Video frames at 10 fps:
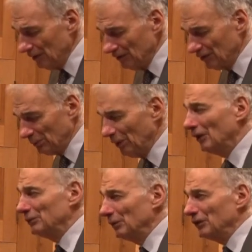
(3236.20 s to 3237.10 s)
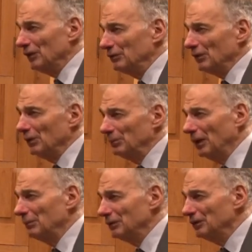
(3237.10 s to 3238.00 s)
It's a plausible thing for
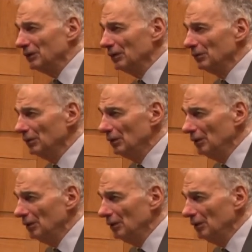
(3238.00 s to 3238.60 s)
Obama to do.